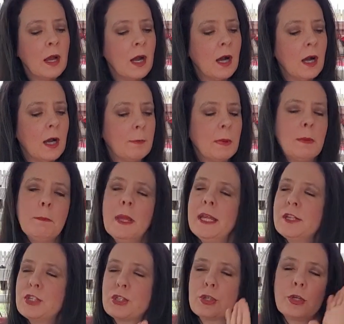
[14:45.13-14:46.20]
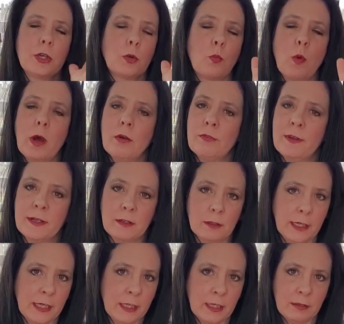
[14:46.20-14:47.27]
And make sure you're well
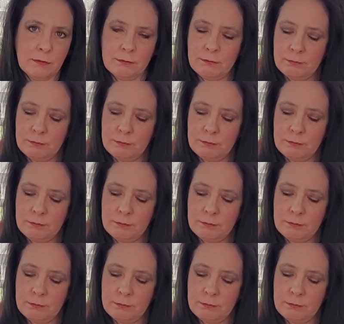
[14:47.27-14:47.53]
ventilated.